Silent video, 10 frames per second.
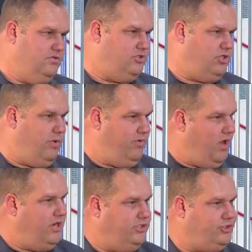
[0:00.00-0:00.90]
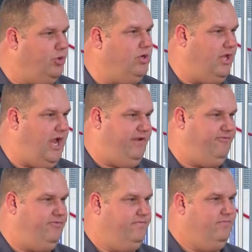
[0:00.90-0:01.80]
So we run the tool life.
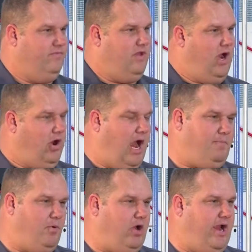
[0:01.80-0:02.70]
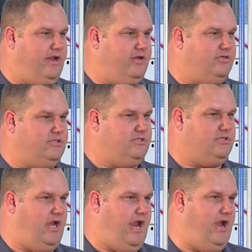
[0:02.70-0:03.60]
Our operators
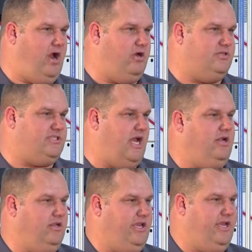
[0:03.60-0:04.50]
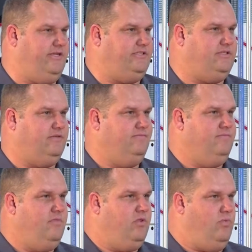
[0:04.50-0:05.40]
and our cell leads,
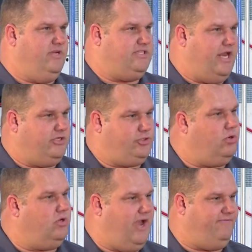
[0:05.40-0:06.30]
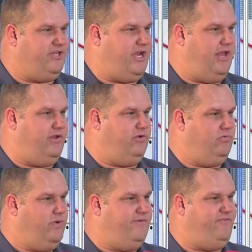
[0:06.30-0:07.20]
we set a tool life together.
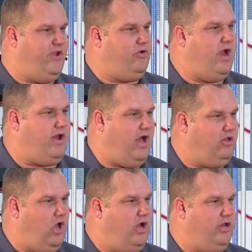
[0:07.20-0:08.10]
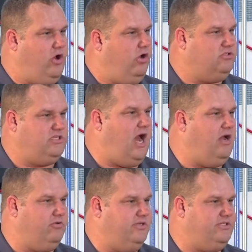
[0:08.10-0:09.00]
We figure out how long it holds
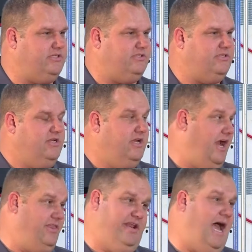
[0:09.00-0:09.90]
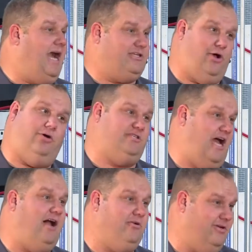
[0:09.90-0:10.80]
tolerances. And the knocks hold
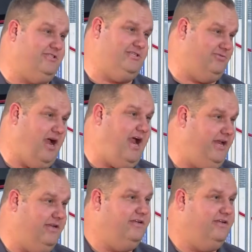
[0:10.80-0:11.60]
tolerances, right?